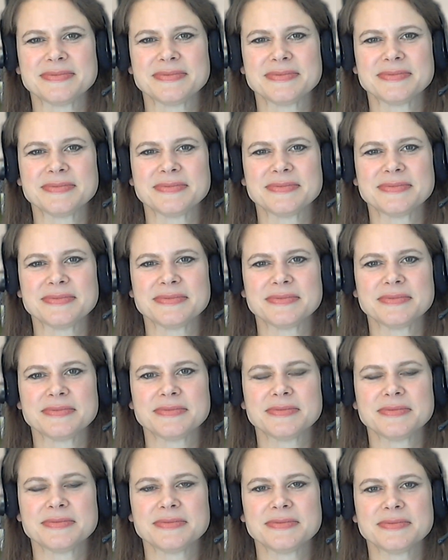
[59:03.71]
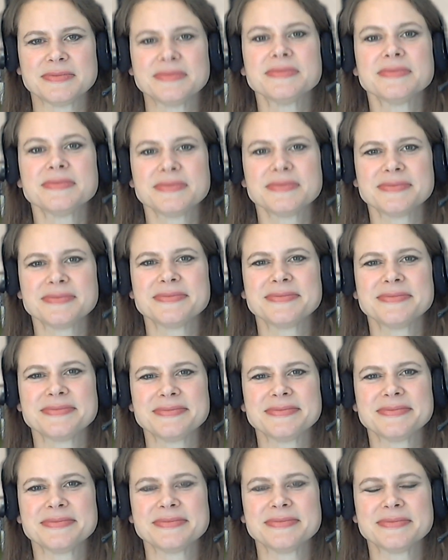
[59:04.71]

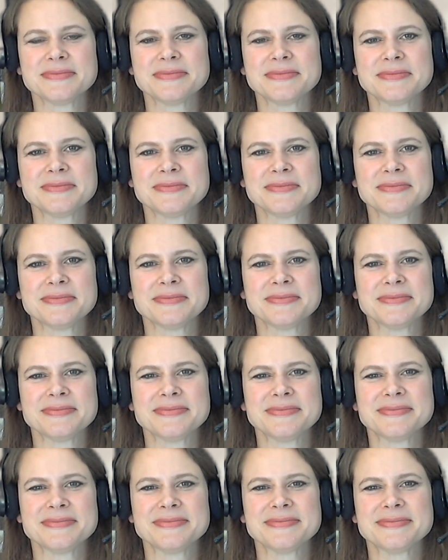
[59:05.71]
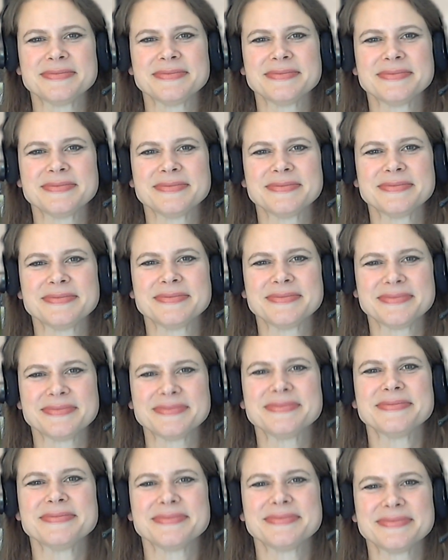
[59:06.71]

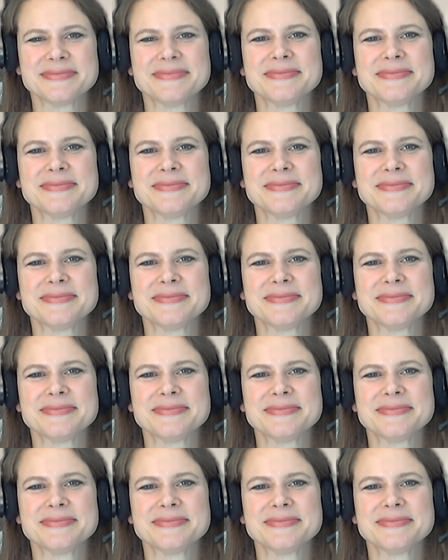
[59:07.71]
[no speech]